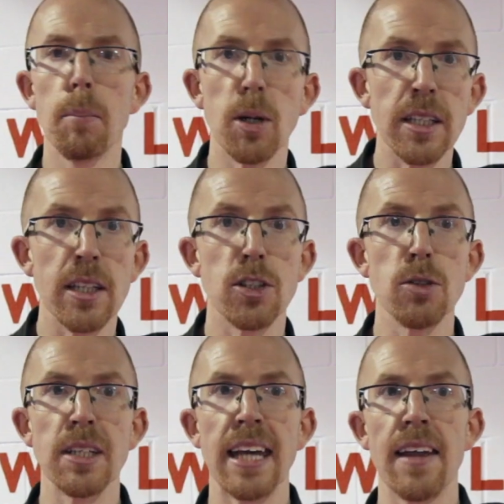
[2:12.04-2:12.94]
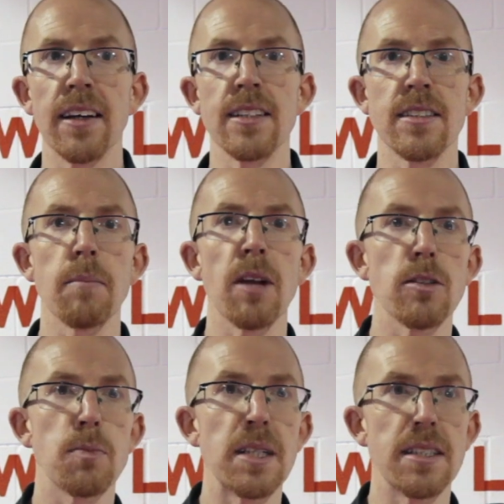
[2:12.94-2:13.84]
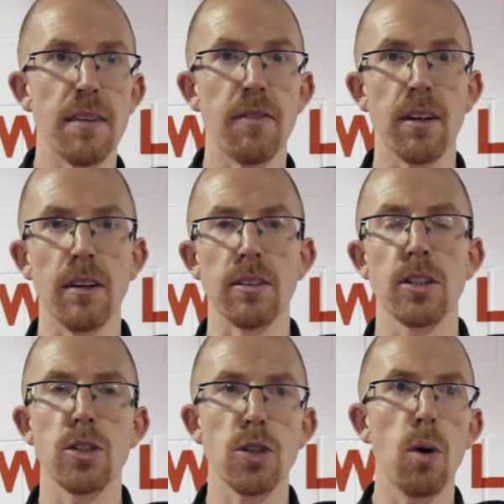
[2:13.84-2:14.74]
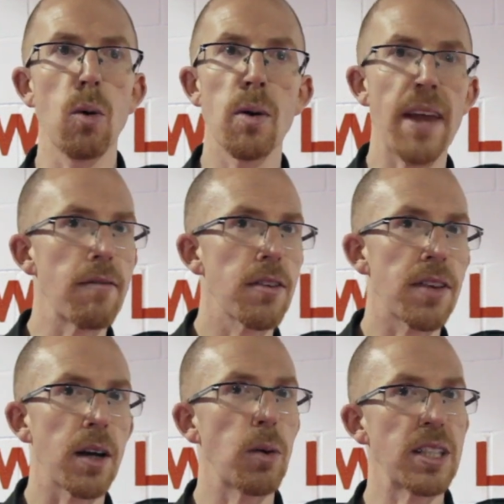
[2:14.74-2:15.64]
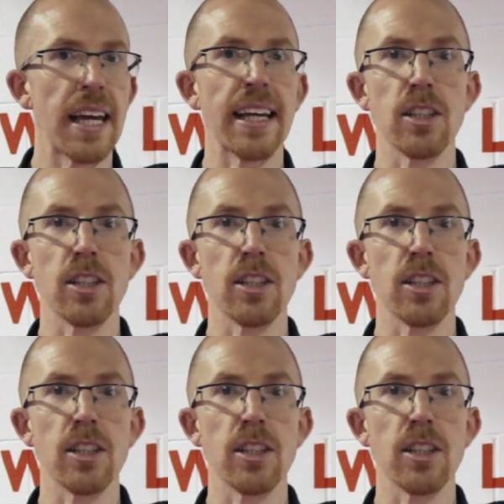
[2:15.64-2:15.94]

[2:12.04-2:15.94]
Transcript: Putting the two together can sometimes be difficult, so with everything we take